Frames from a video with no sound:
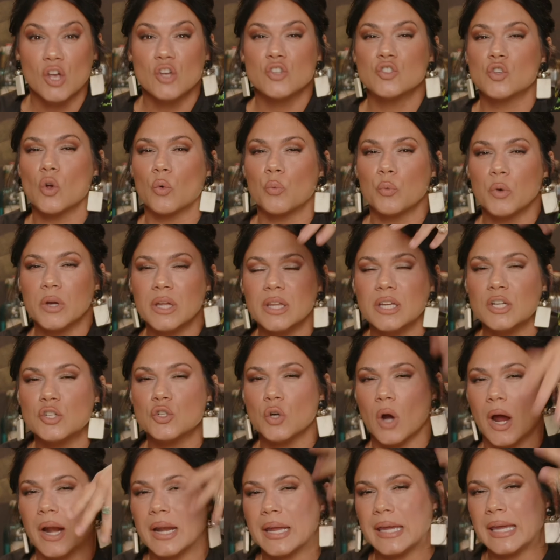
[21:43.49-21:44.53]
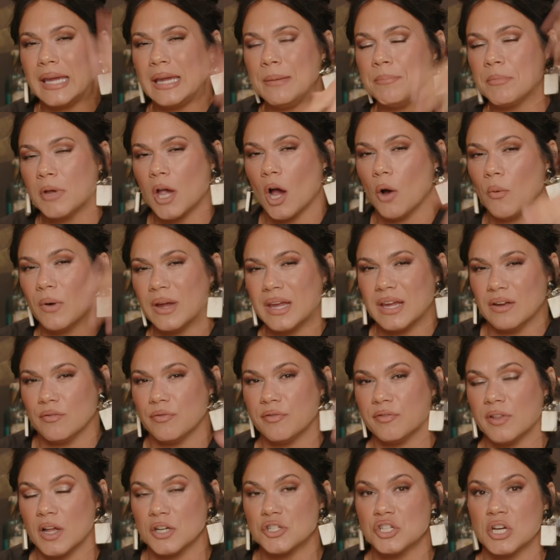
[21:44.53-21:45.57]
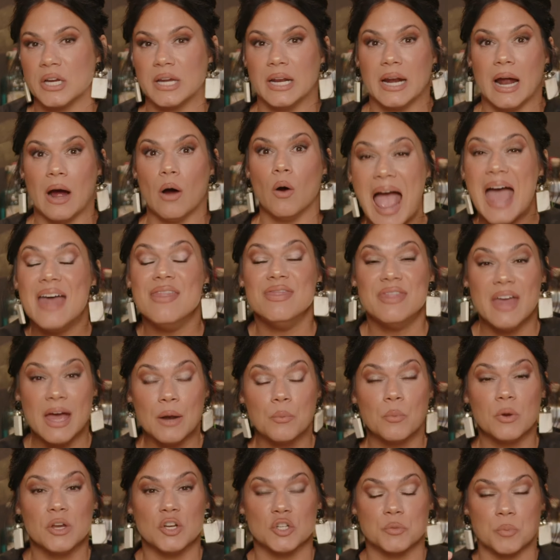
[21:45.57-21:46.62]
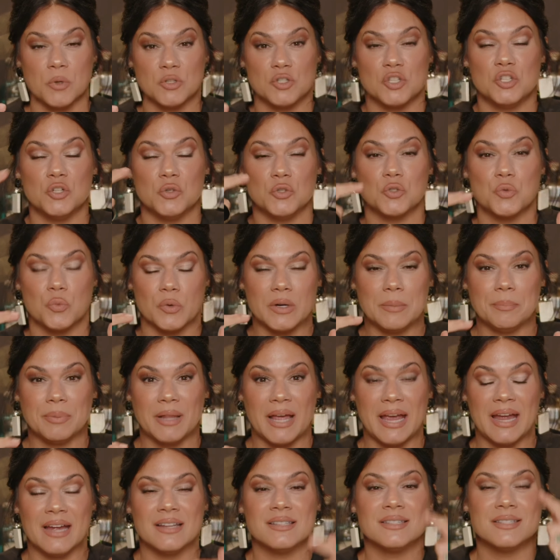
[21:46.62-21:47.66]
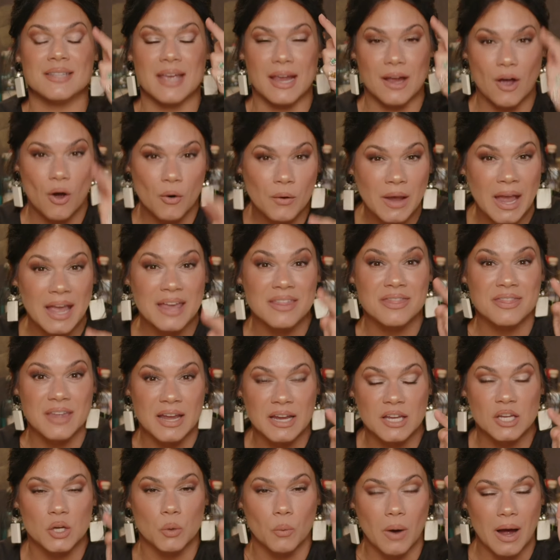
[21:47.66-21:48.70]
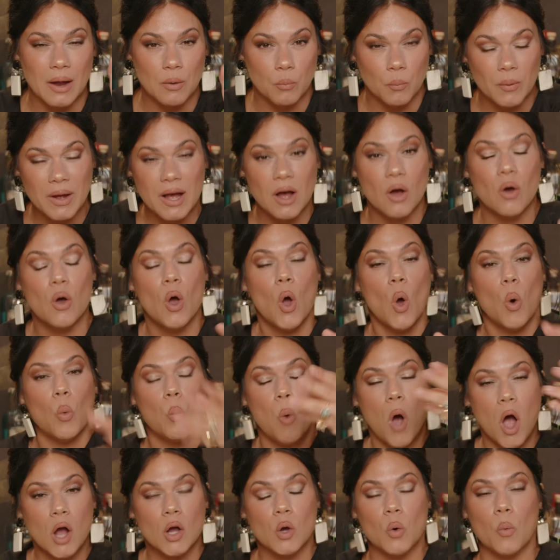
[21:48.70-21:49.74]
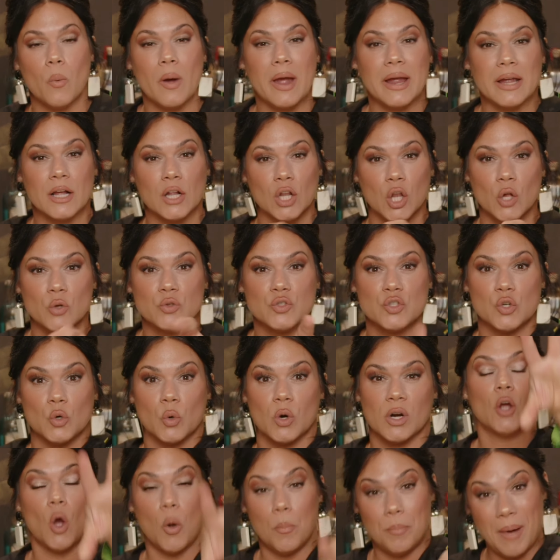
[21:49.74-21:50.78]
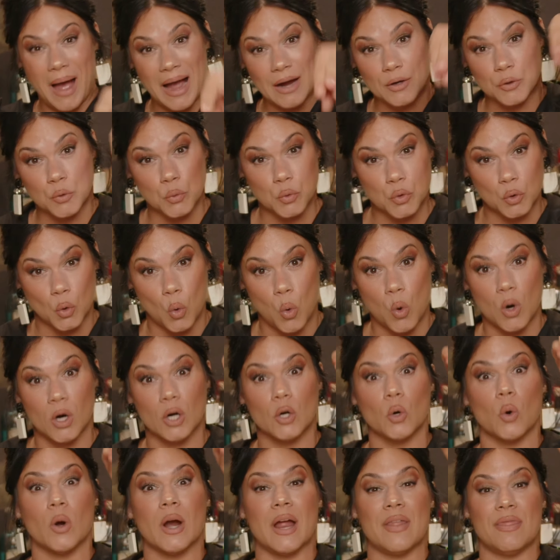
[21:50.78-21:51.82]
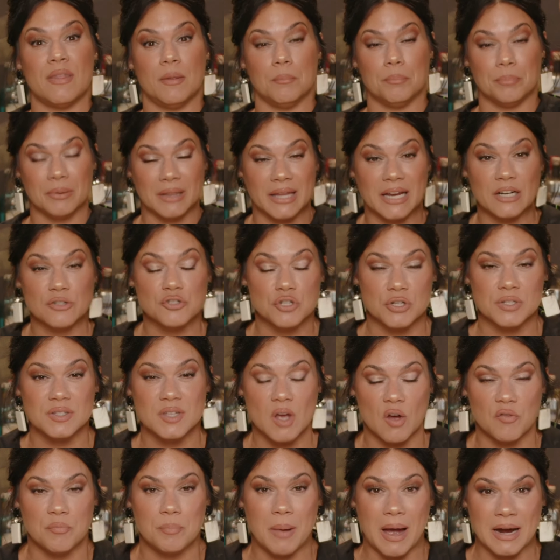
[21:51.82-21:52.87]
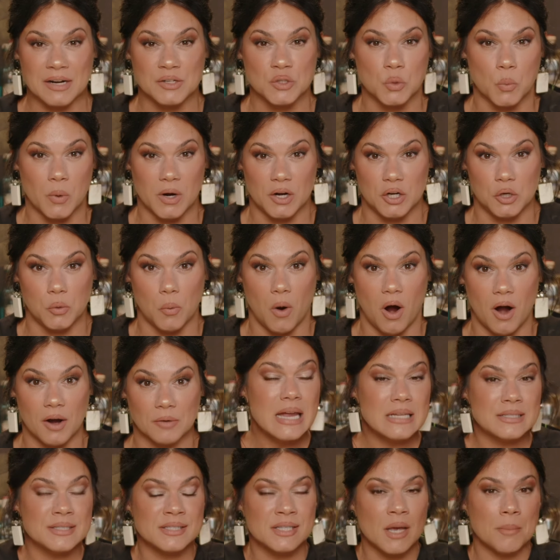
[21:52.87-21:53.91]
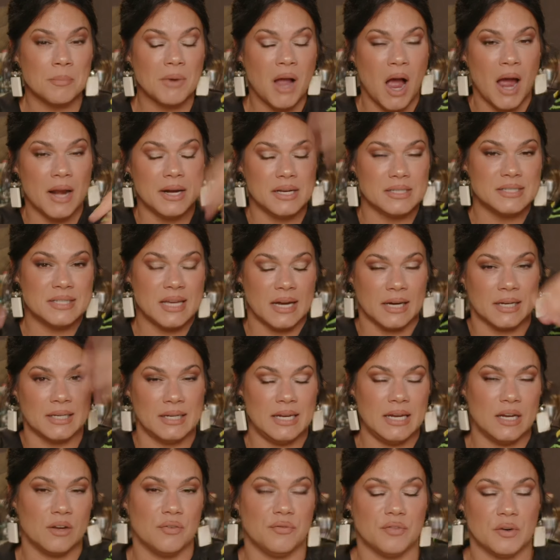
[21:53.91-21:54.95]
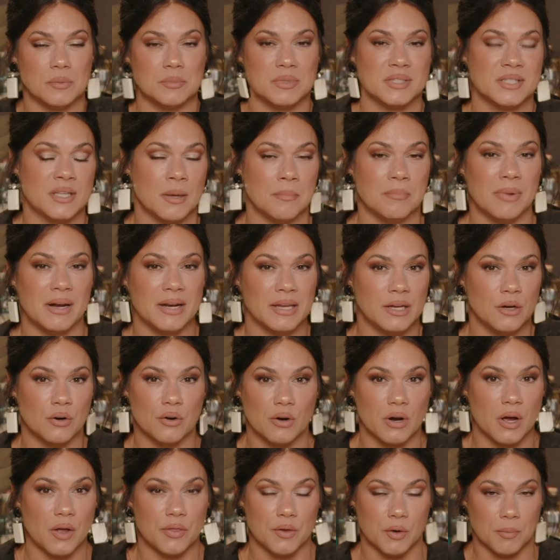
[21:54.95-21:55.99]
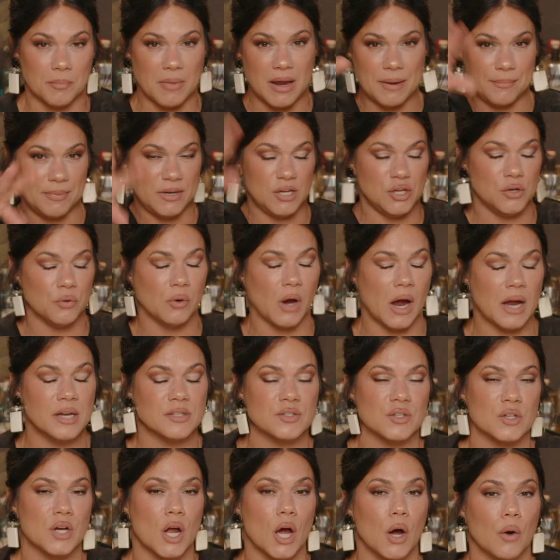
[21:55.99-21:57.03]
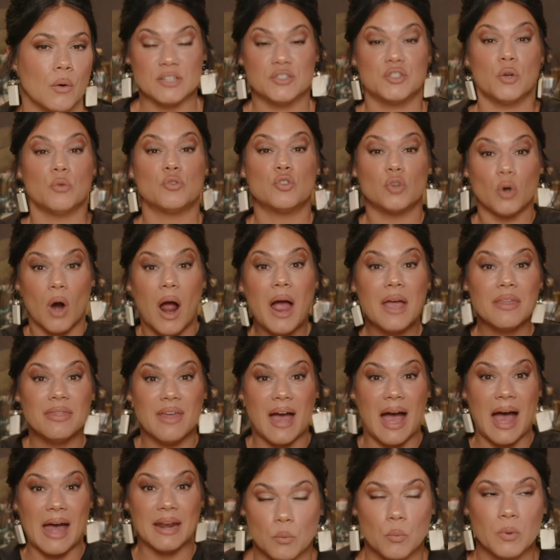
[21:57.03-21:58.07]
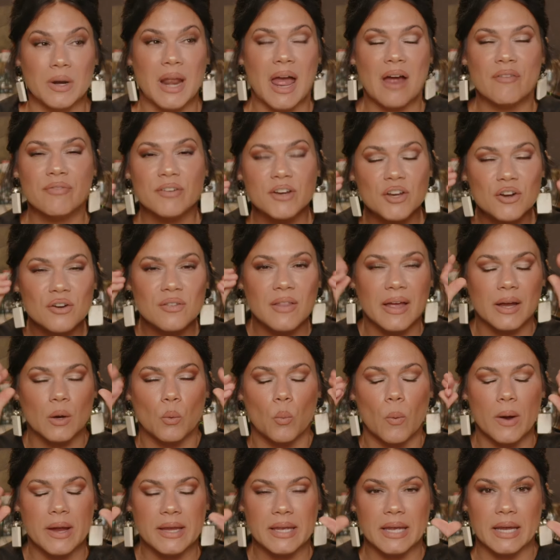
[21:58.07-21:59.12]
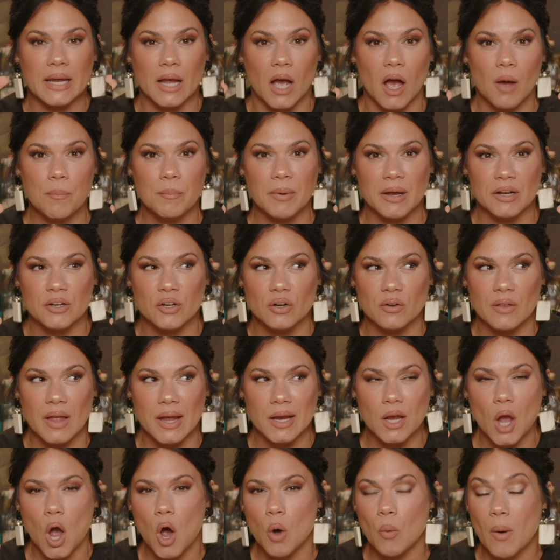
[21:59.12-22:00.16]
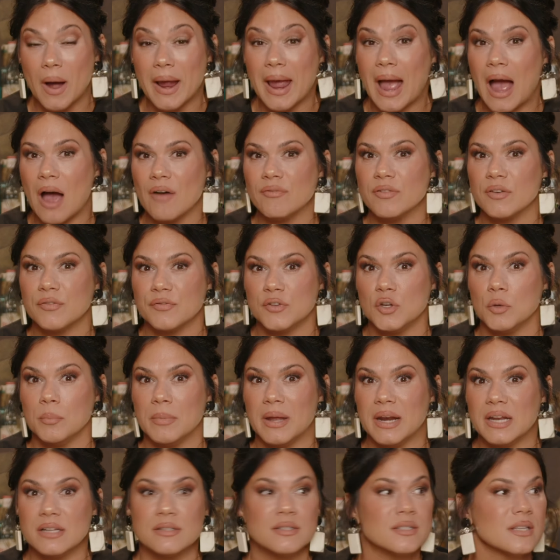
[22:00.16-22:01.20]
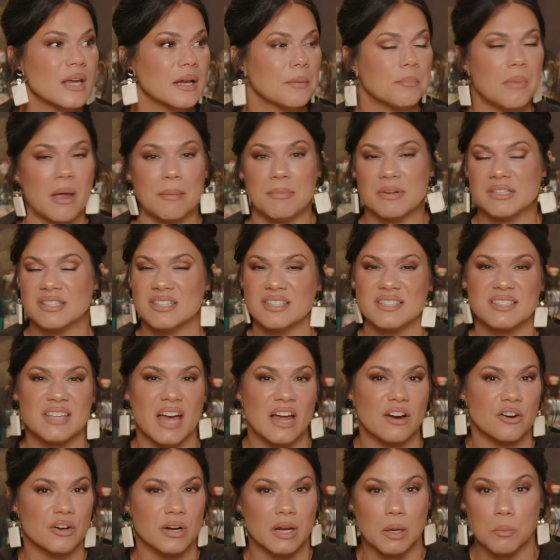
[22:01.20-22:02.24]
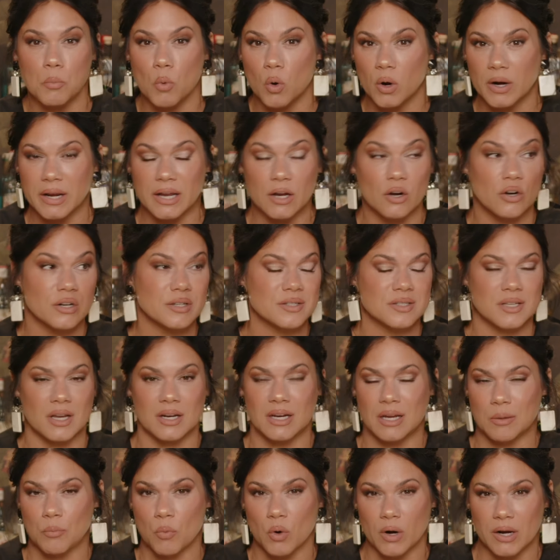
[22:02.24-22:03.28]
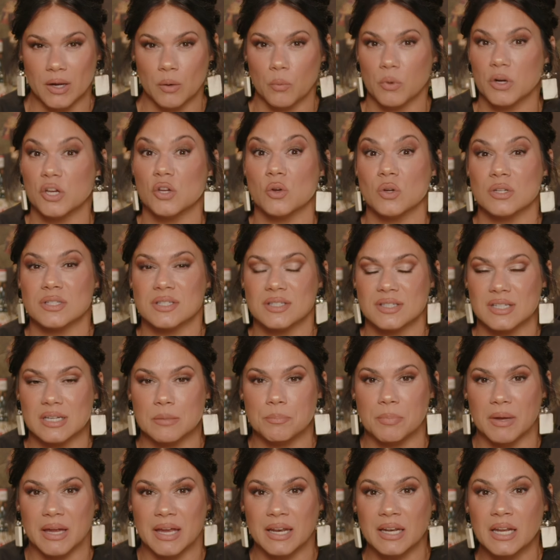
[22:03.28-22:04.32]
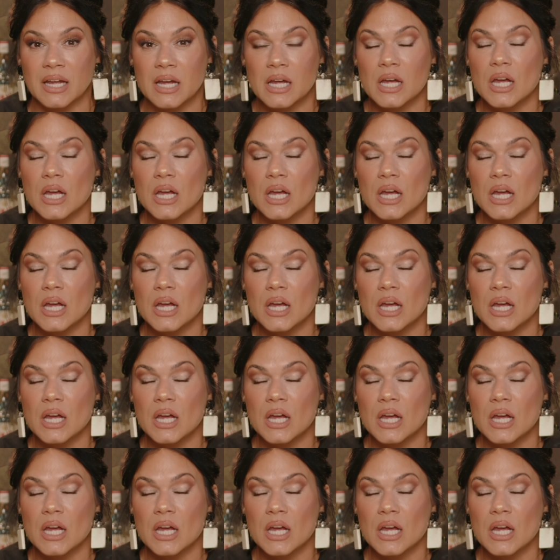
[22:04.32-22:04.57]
So really try to keep going and flushing it out. And then what you're supposed to do is replay it and say, okay, thank you. I will walk away, close the door, go back through the corridor, and then plant yourself back to where you are. It's some kind of technique from somebody or other. Maybe you guys know. So try that. Whenever you're like waking up and you're like, oh, I have a few minutes, like maybe it's a Saturday morning or a Sunday morning where you can sleep in,